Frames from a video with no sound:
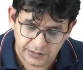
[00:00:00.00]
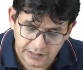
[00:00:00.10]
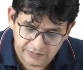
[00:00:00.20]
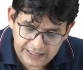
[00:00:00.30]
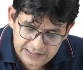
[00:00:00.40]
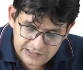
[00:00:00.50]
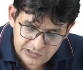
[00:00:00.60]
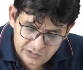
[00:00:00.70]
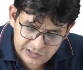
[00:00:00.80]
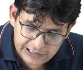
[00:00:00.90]
divide this
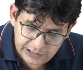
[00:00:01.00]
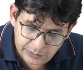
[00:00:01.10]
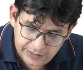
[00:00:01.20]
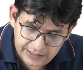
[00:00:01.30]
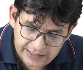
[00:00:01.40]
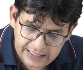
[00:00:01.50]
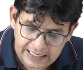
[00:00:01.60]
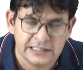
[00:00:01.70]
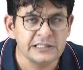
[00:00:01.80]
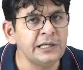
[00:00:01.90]
into C2A
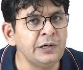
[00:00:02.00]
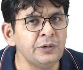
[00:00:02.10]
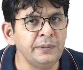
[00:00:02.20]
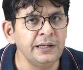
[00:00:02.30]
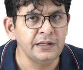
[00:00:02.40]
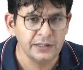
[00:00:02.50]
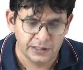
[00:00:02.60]
and C2B.